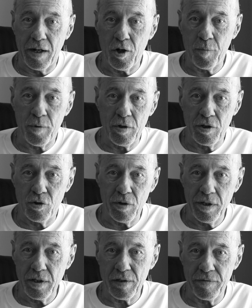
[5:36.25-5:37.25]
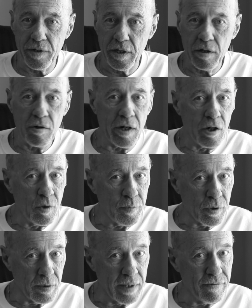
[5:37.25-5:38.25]
I hope you enjoyed this video. I hope
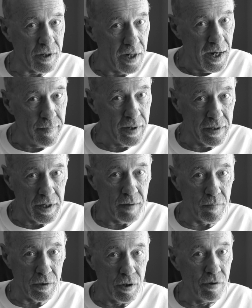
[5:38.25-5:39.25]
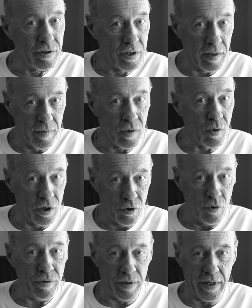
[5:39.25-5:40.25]
you'll leave a comment down below and tell me what
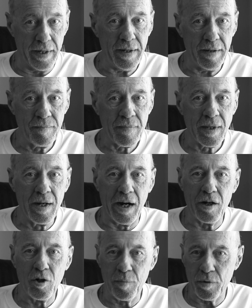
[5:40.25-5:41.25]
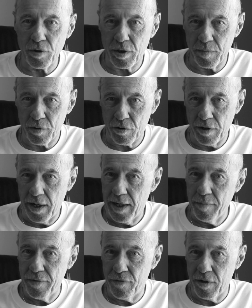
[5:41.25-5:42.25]
you think. I hope you'll
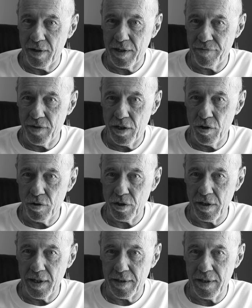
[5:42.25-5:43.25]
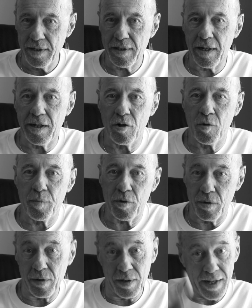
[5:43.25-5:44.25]
subscribe if you like videos like this. I hope
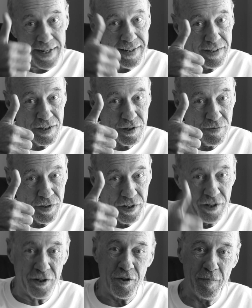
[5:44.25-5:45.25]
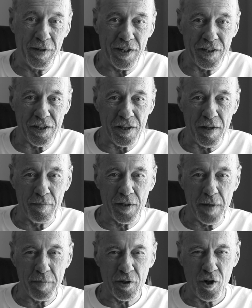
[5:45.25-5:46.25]
you'll like this video because the thumbs
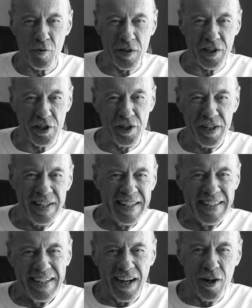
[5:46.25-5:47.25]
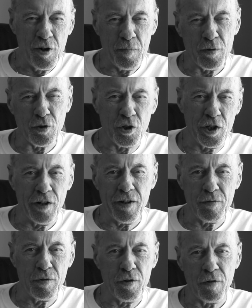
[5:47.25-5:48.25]
up is always good. I hope you'll
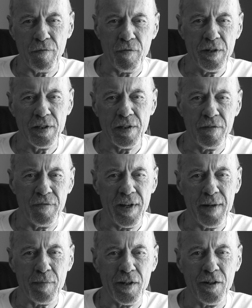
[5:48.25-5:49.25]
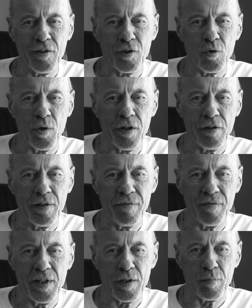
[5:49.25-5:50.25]
share it with your friends and family on Twitter and
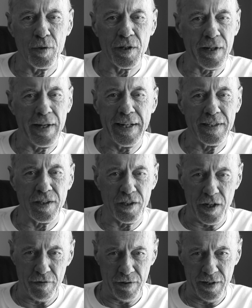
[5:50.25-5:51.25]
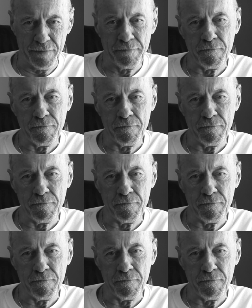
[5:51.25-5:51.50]
Facebook, etc.